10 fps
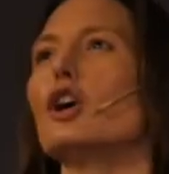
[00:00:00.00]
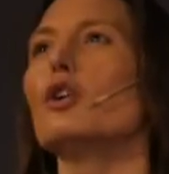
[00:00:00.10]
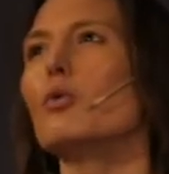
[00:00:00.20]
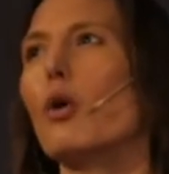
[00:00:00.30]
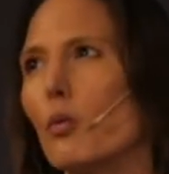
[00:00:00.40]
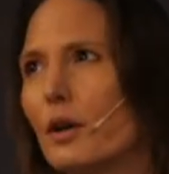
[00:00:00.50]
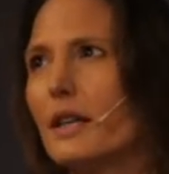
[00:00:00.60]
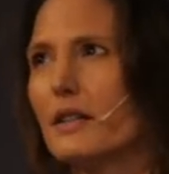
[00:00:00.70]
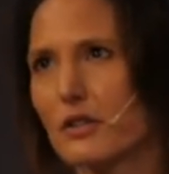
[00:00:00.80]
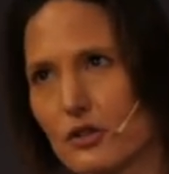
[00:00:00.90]
know what we
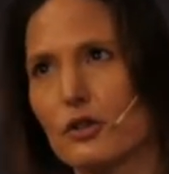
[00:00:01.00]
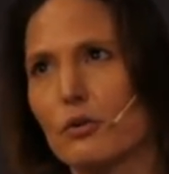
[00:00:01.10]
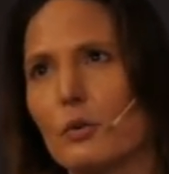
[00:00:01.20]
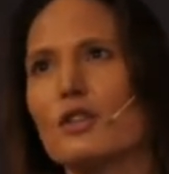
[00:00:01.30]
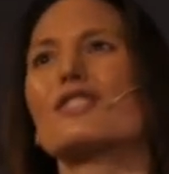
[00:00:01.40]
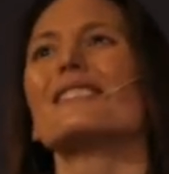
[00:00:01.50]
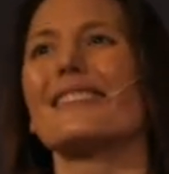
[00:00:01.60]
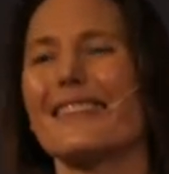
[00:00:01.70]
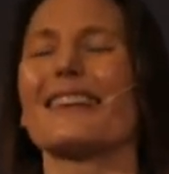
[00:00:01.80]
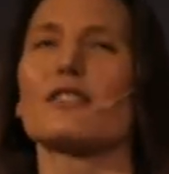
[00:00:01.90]
need to do. We just need
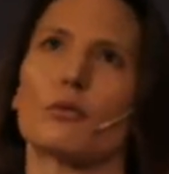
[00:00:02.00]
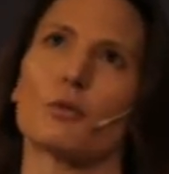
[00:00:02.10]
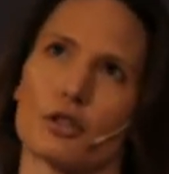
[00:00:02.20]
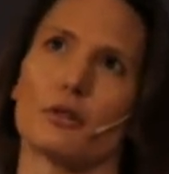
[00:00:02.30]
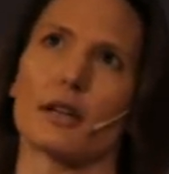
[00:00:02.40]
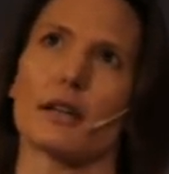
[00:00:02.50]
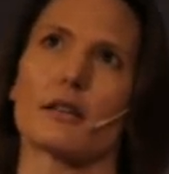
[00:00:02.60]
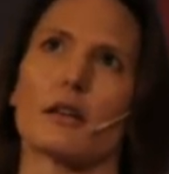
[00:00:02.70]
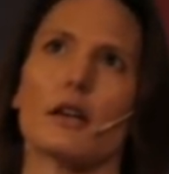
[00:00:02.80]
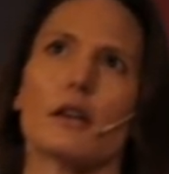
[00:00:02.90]
to get on with doing
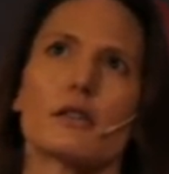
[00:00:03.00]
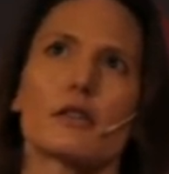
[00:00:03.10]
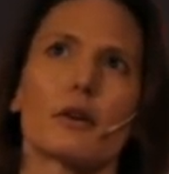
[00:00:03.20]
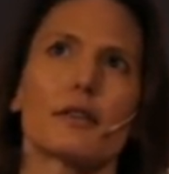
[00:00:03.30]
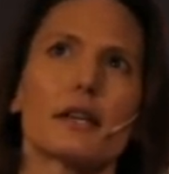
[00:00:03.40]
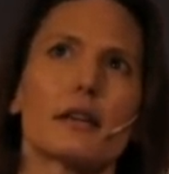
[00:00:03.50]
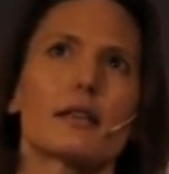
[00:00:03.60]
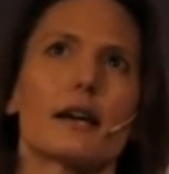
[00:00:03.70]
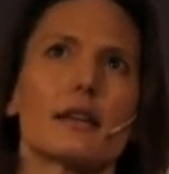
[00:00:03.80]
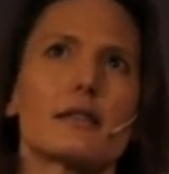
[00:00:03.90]
it. So I
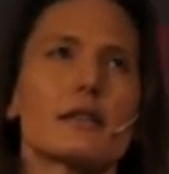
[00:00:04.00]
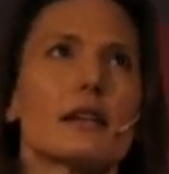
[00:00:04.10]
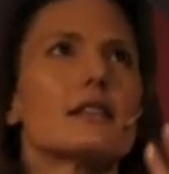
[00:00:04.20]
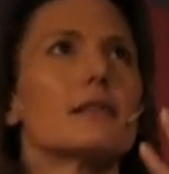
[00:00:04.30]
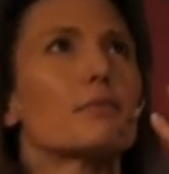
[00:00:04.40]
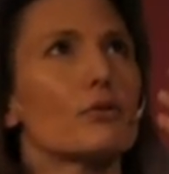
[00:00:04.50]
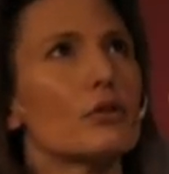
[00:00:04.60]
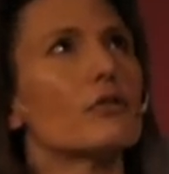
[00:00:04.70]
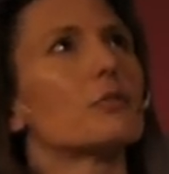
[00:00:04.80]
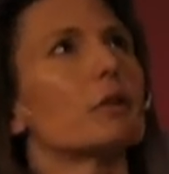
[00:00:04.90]
think that it's
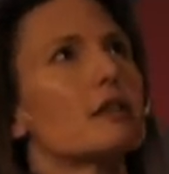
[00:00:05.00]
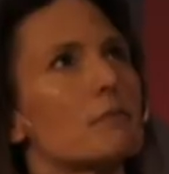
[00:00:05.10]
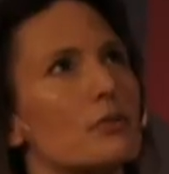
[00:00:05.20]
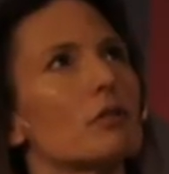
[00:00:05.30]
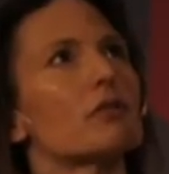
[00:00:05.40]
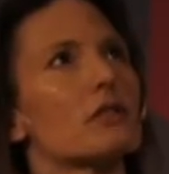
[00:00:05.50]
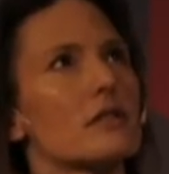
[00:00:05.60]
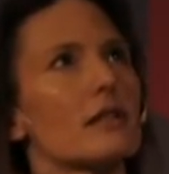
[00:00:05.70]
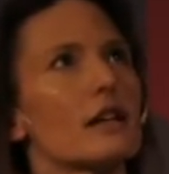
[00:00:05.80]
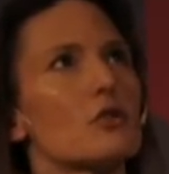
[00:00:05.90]
improved, but it's improved to the
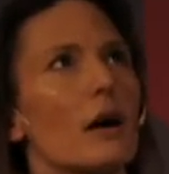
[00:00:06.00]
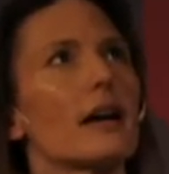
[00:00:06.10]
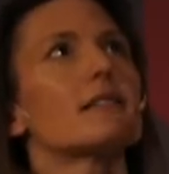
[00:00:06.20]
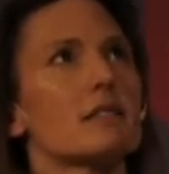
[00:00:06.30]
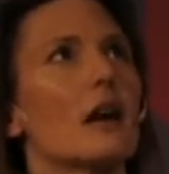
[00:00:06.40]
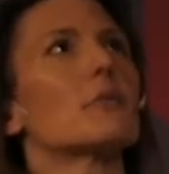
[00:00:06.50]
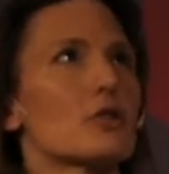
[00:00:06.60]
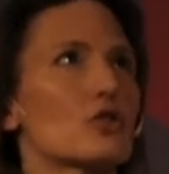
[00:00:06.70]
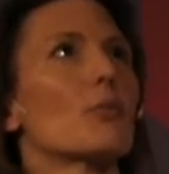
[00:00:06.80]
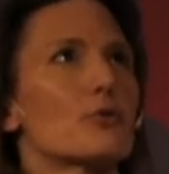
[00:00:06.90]
stage where it's time
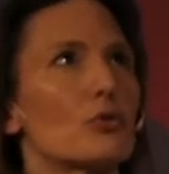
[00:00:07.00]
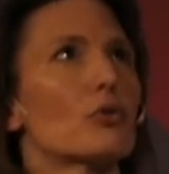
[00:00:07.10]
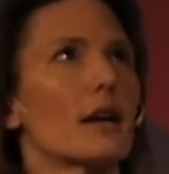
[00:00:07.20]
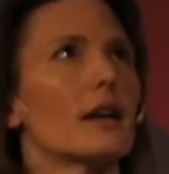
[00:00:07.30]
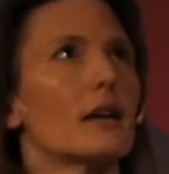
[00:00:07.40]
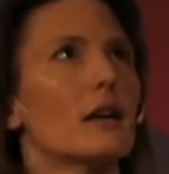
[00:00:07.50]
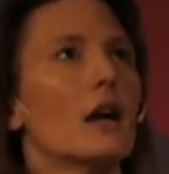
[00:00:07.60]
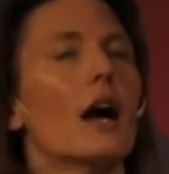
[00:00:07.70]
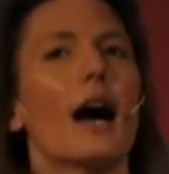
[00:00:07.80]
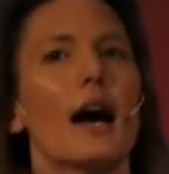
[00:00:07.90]
to stop talking.
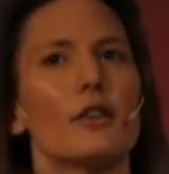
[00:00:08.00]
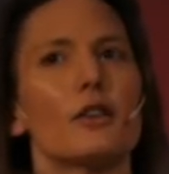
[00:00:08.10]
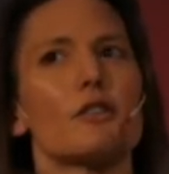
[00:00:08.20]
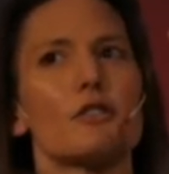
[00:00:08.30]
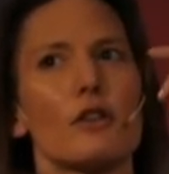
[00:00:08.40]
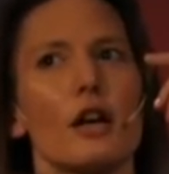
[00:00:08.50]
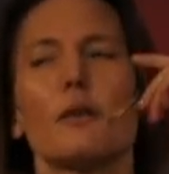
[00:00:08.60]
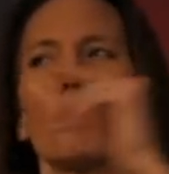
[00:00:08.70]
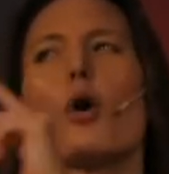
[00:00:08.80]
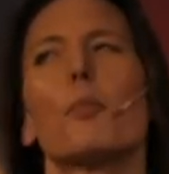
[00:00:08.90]
And
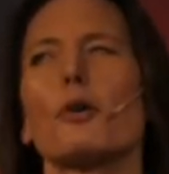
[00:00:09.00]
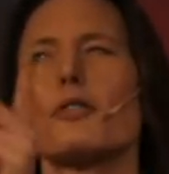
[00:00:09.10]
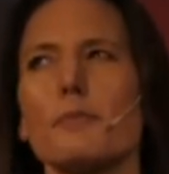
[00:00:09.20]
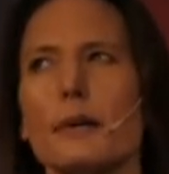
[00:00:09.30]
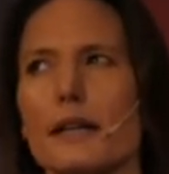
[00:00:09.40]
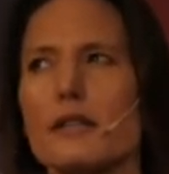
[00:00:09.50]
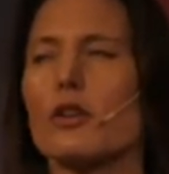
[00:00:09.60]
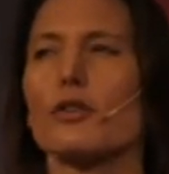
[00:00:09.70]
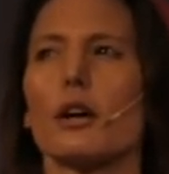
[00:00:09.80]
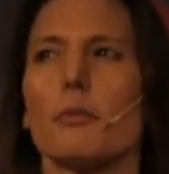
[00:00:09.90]
what bothers me, it's
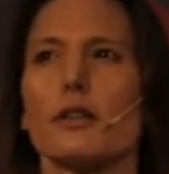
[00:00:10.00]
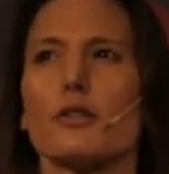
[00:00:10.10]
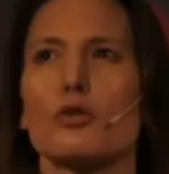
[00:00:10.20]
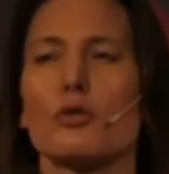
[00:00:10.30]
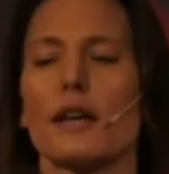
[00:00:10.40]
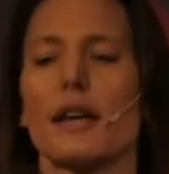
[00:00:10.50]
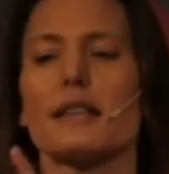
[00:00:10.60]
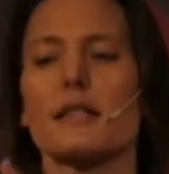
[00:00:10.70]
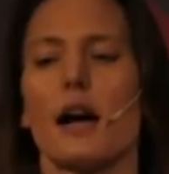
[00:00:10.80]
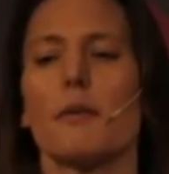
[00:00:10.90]
not that I mind the talking,
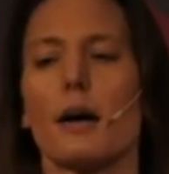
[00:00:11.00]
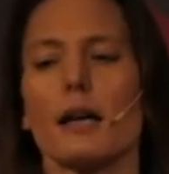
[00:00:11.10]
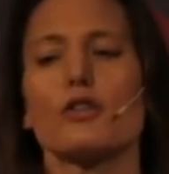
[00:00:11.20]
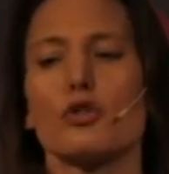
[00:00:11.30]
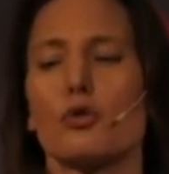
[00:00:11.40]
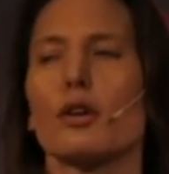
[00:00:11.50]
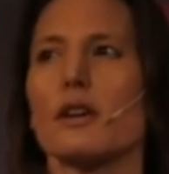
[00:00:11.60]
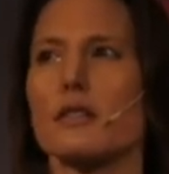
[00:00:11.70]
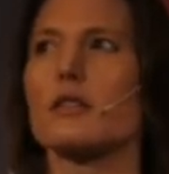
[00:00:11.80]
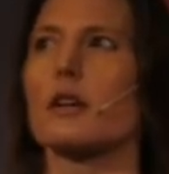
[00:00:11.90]
it's that I mind
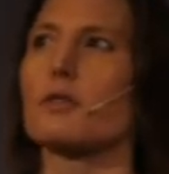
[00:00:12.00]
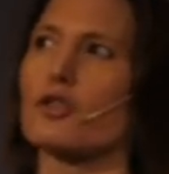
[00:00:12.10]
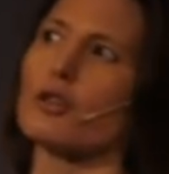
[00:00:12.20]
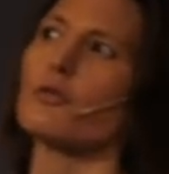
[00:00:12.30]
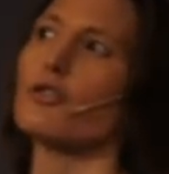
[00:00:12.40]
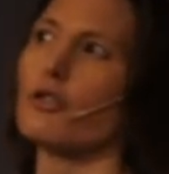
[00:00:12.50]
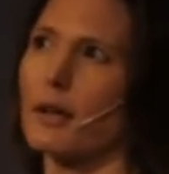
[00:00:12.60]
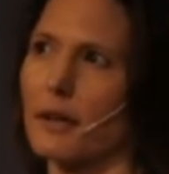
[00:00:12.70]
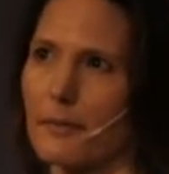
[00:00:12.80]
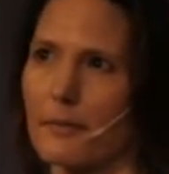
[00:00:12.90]
talking as a substitute for
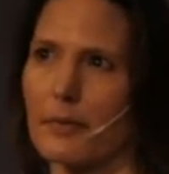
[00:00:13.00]
doing.